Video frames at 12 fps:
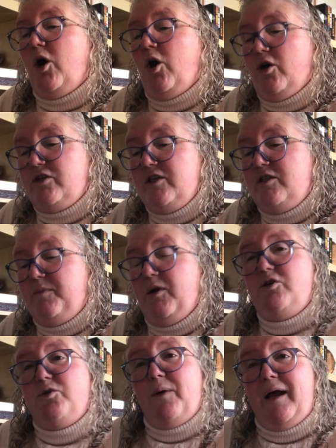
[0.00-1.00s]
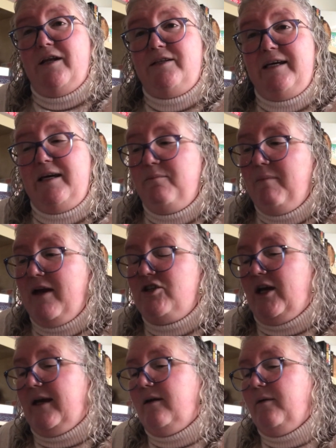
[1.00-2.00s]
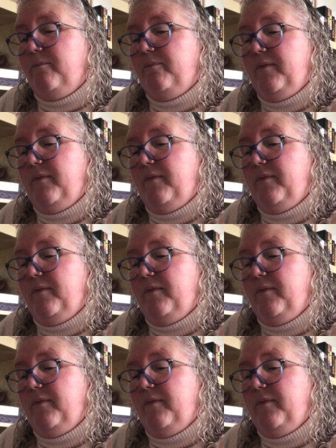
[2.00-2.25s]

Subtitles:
art and spirituality and magic,